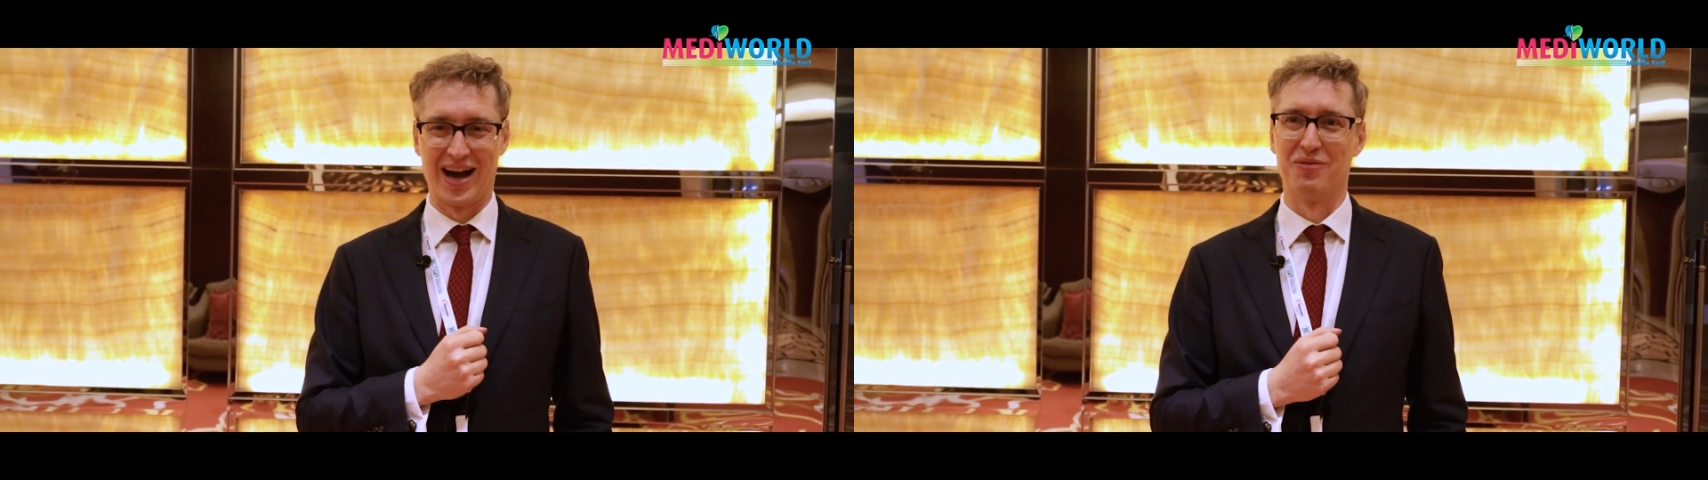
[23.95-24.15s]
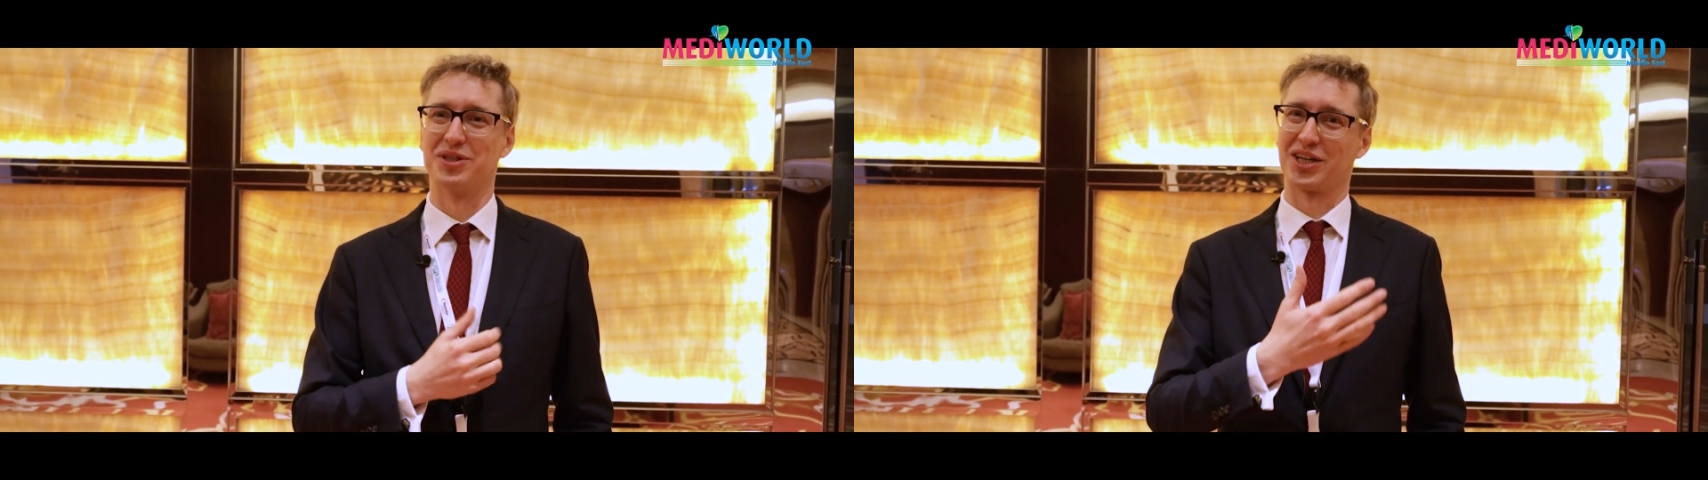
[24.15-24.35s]

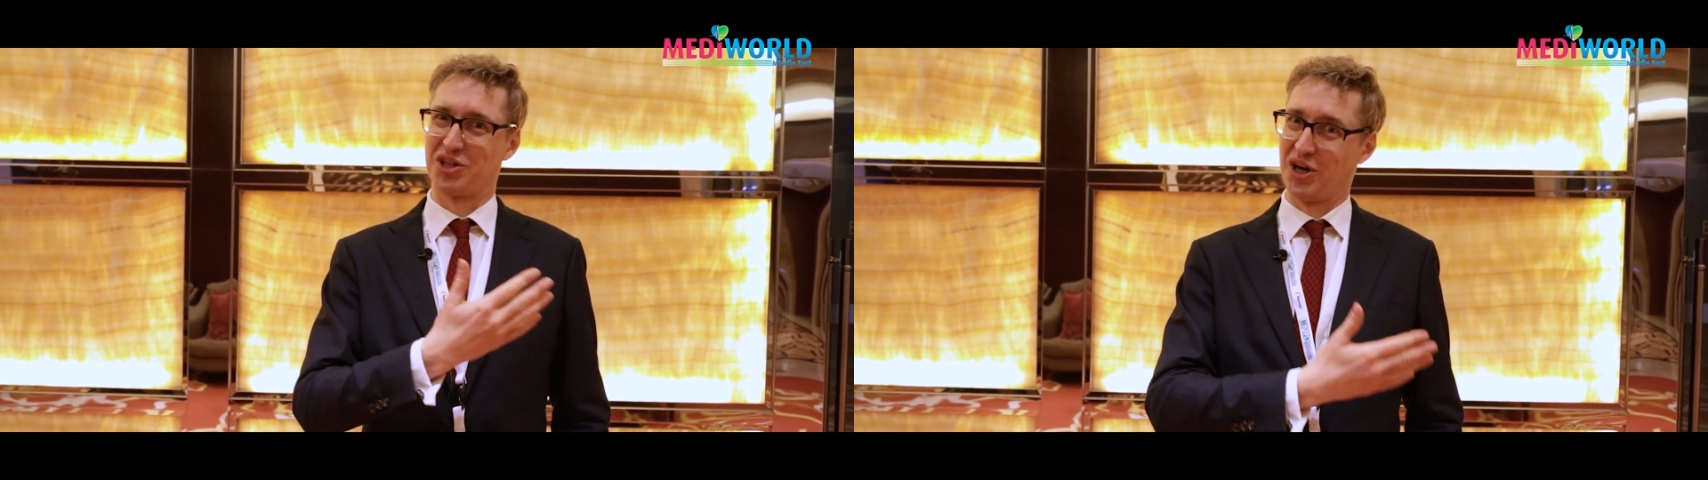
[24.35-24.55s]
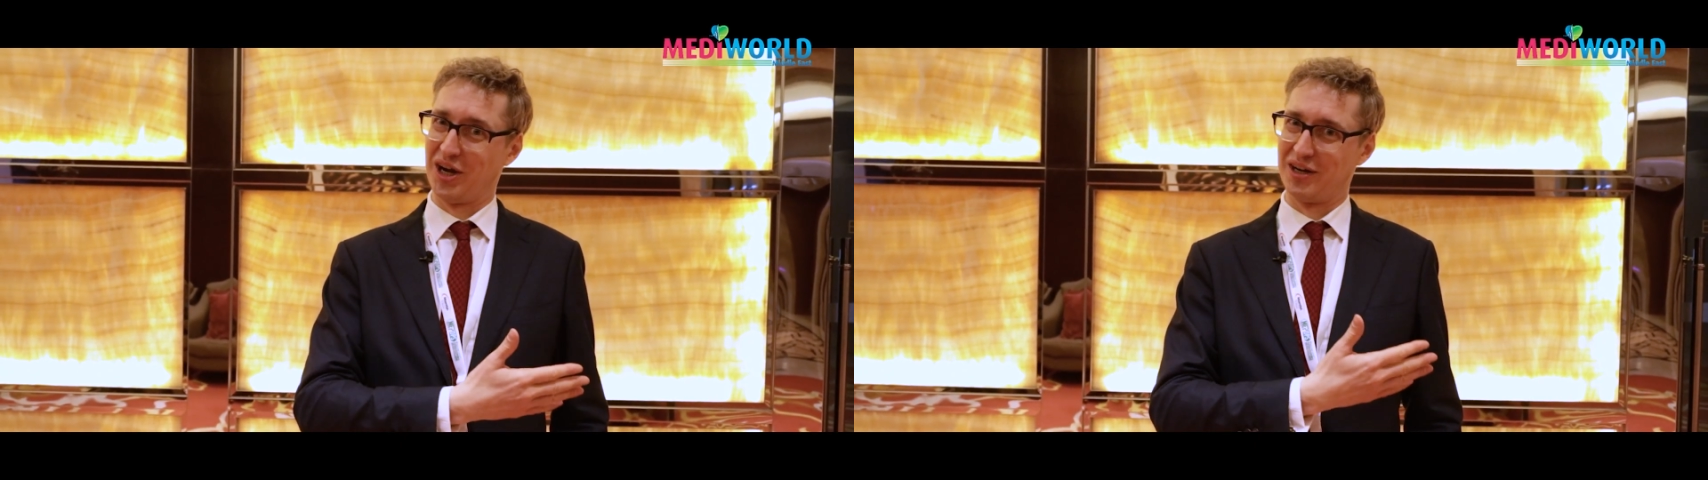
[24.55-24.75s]
I was
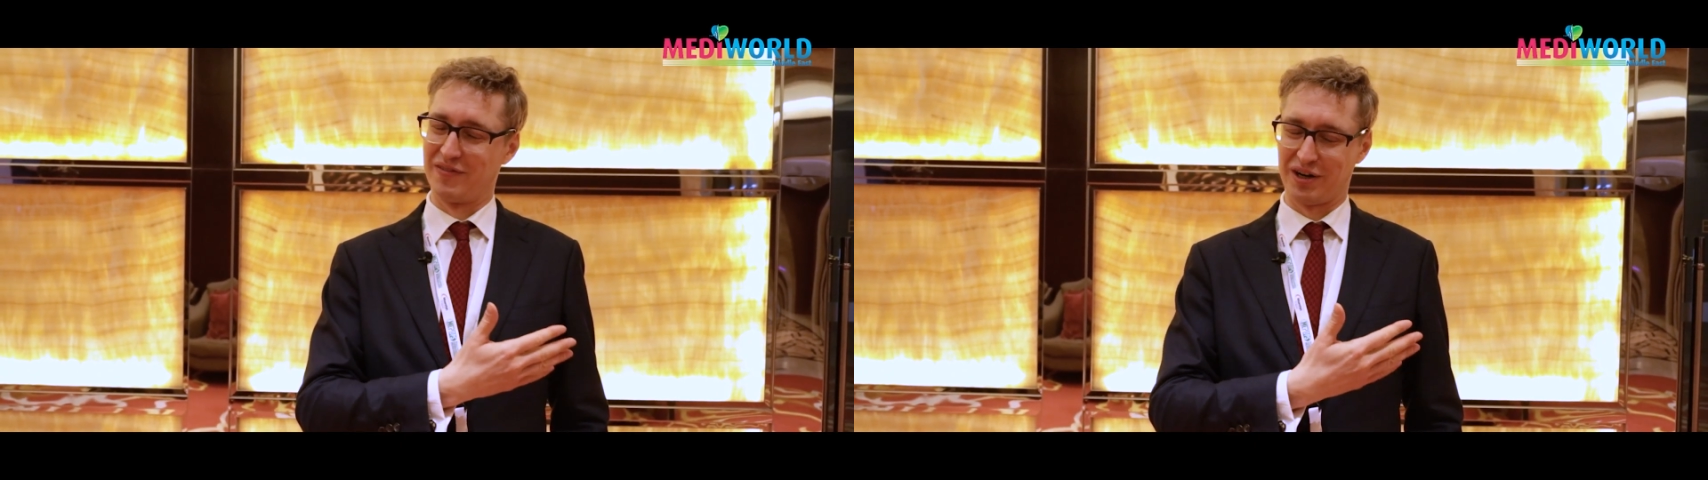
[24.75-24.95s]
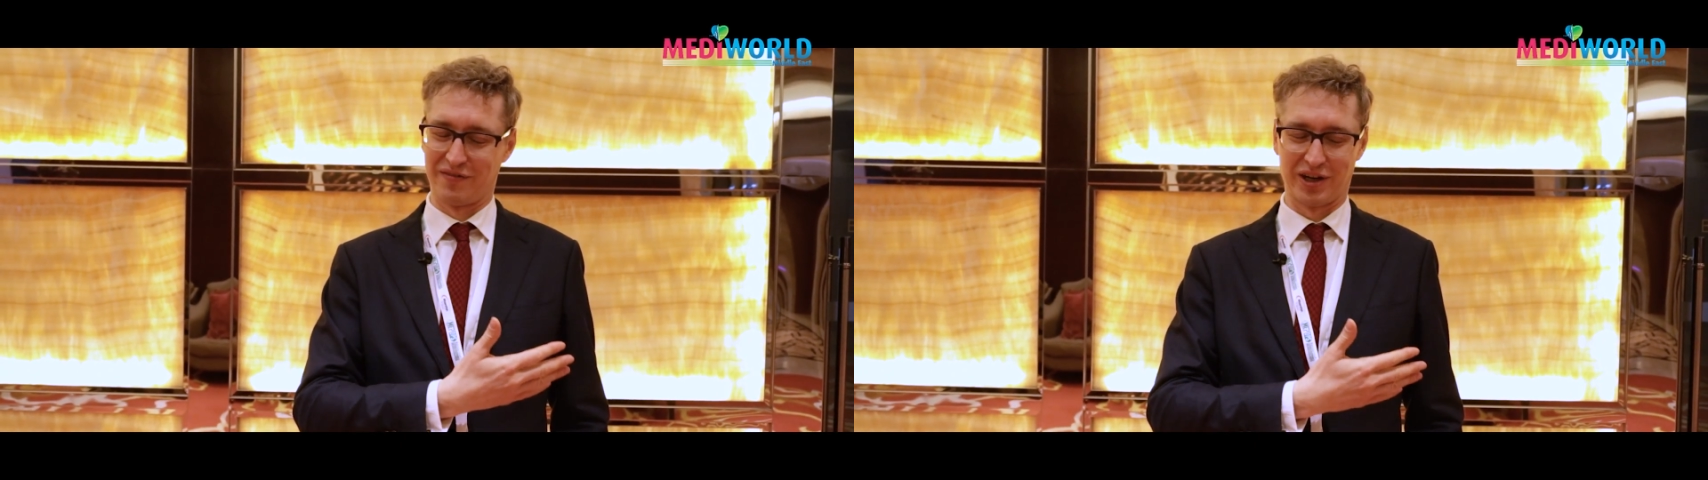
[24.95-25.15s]
actually here at the very,